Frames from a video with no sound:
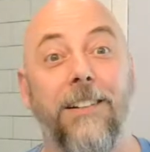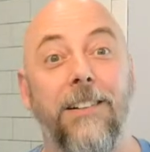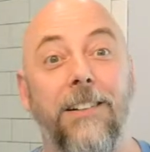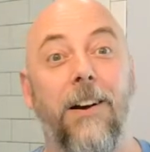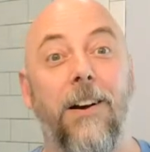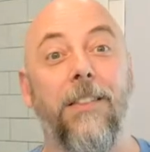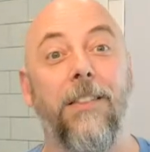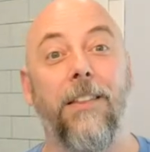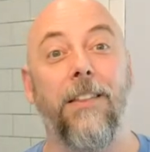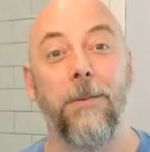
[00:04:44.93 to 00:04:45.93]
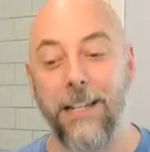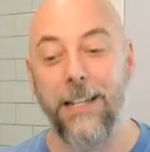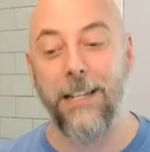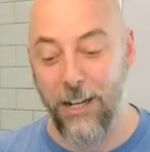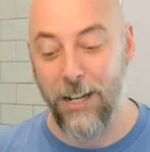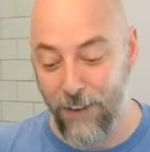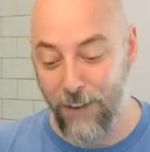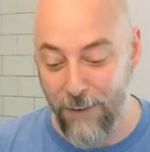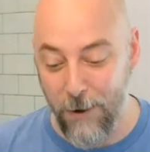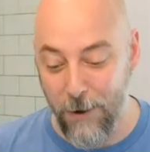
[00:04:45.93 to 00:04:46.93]
on the PlayStation 5.
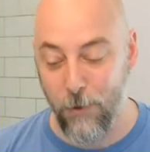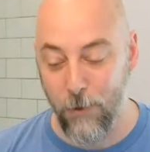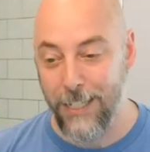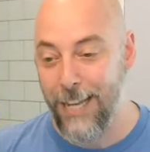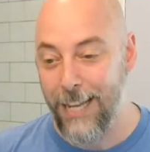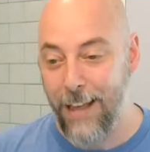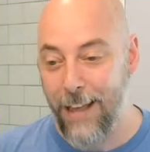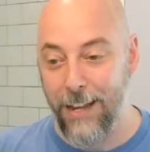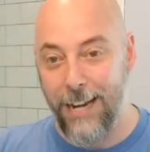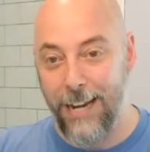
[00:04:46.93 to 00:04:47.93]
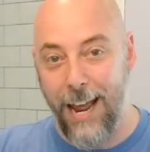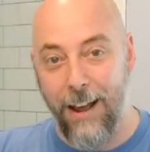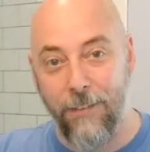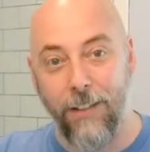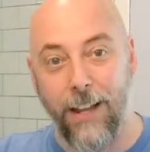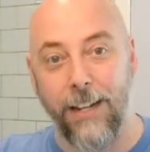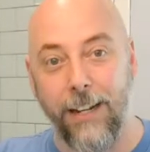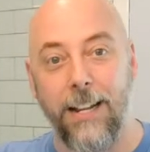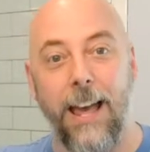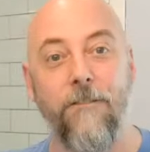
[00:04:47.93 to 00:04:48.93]
I was really sad that it didn't have like kind of
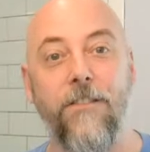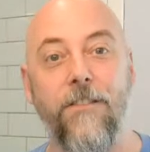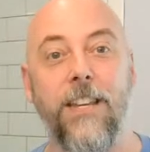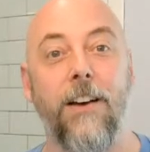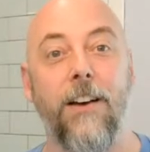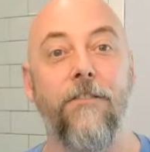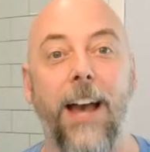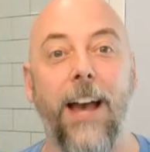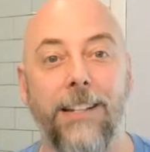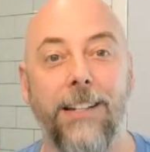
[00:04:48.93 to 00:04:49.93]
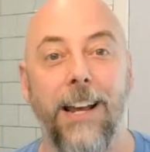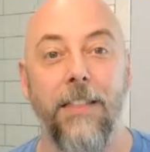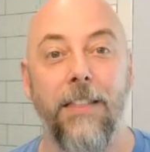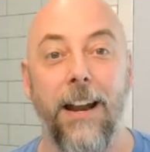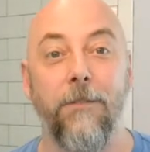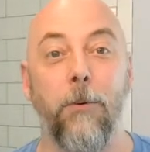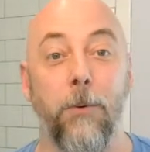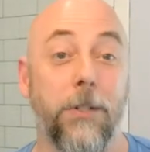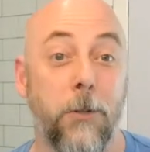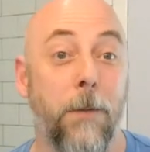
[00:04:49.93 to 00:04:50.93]
that V effect that everyone was
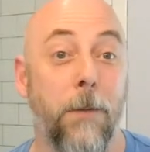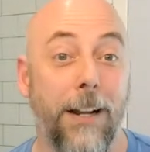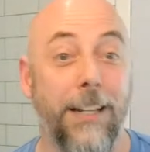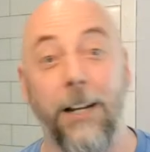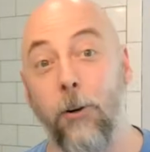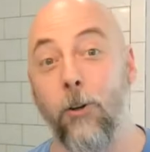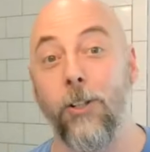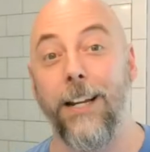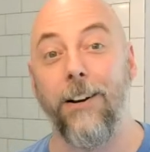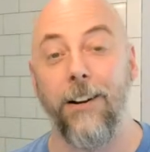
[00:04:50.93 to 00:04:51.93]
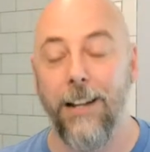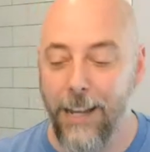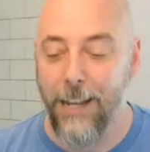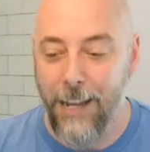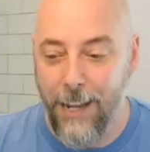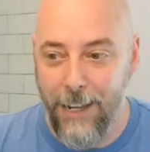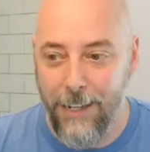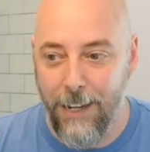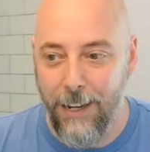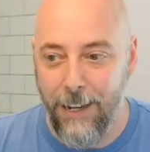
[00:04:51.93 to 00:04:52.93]
expecting earlier. And
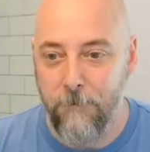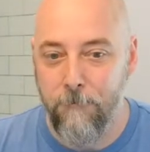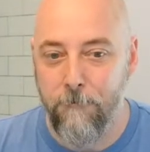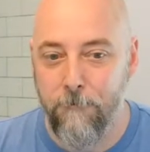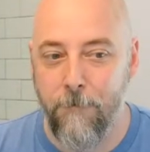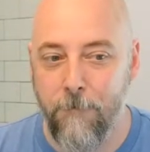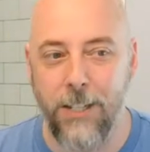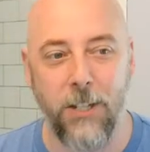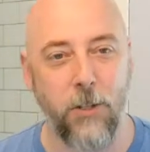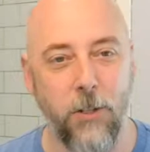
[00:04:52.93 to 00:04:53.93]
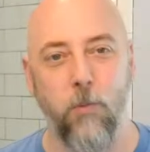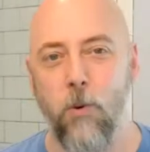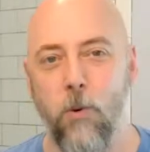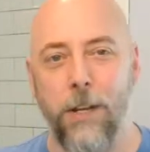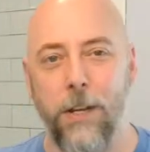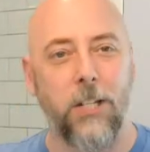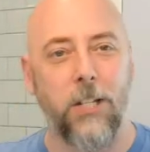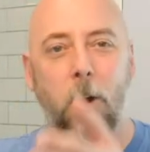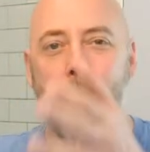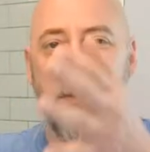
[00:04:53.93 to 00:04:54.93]
this swoopy,
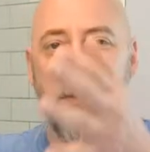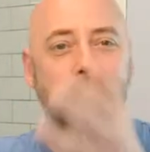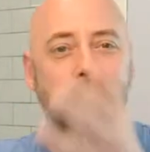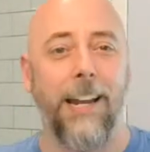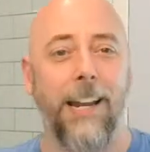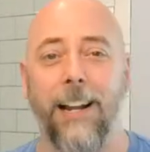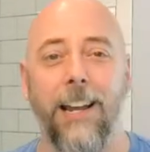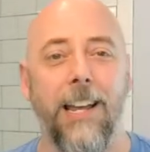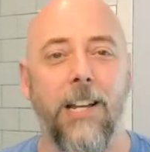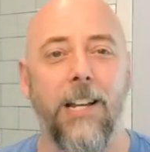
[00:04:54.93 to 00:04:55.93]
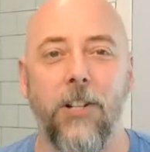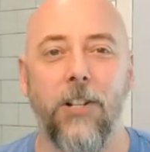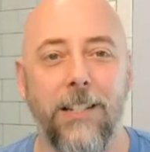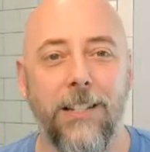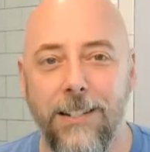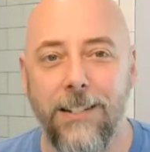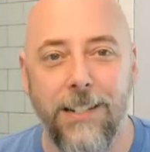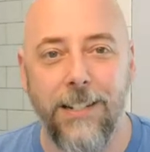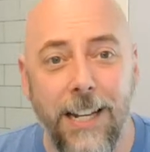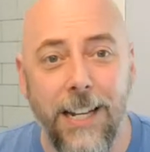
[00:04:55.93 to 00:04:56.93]
slopey thing just
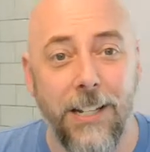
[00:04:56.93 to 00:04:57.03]
didn't